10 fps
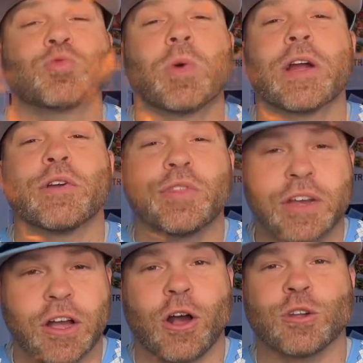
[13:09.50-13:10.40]
where the
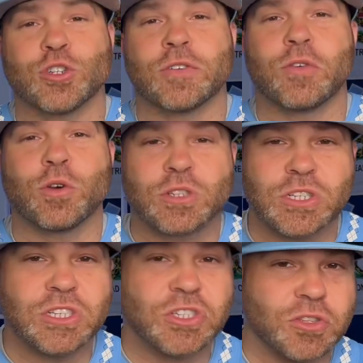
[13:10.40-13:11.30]

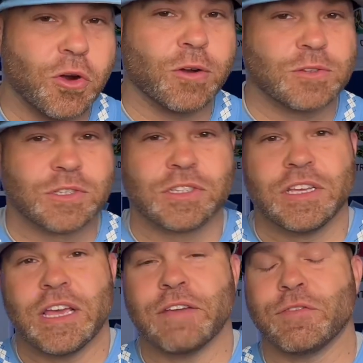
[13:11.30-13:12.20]
controversy starts,
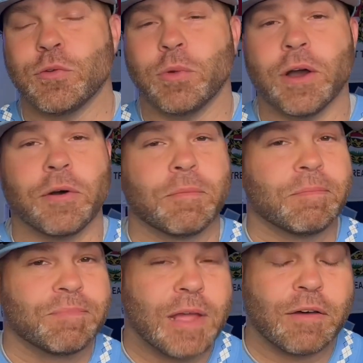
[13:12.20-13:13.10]
if you will.
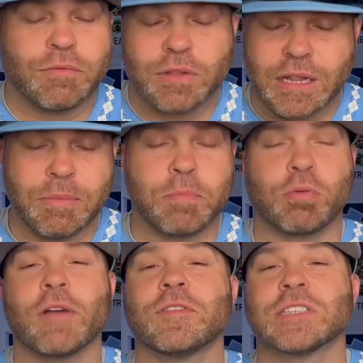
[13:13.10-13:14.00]
Now, let me
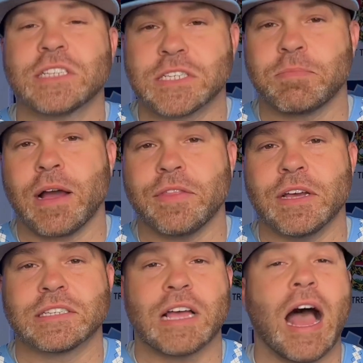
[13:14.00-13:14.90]
preface this by
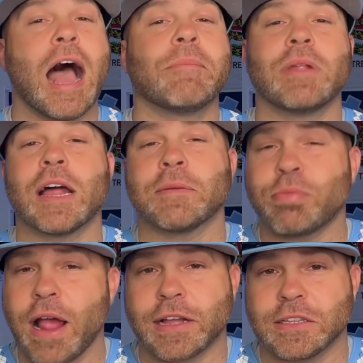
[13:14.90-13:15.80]
this. I'm not at
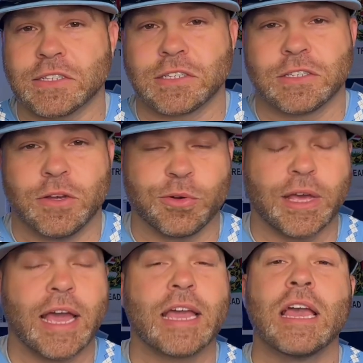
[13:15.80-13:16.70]
practice,
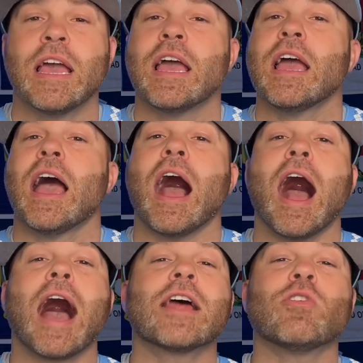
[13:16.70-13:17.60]
okay?
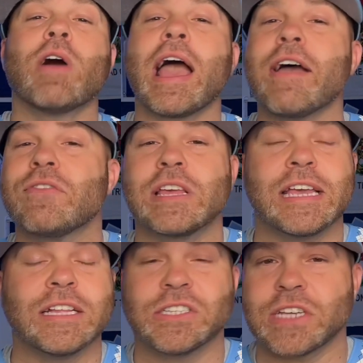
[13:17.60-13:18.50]
I don't have any
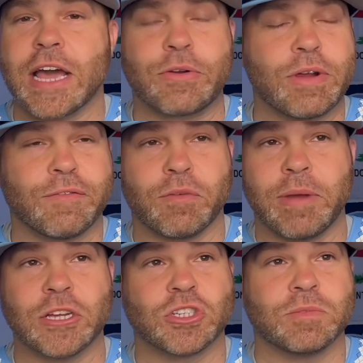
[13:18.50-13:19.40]
insider
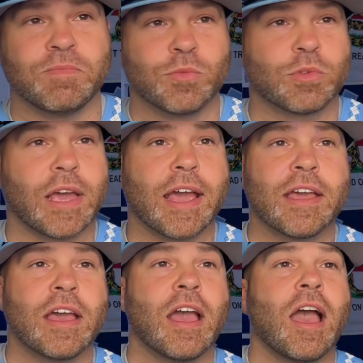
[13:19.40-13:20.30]
information,
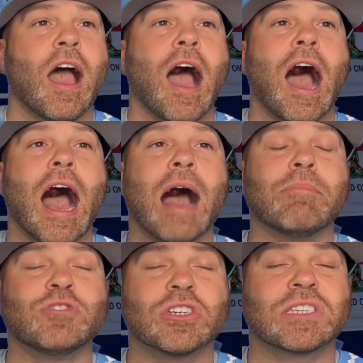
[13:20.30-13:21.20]
okay?
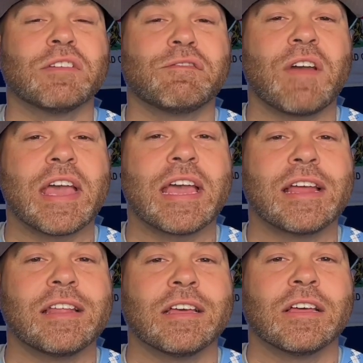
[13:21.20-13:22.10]
I'm just a
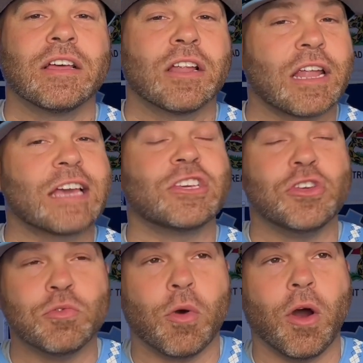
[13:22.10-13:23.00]
fan like
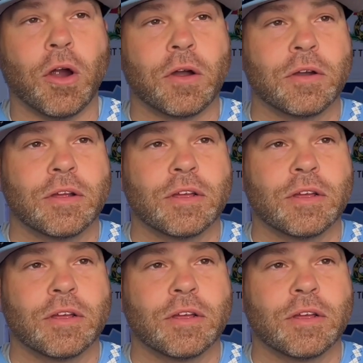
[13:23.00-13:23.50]
you are,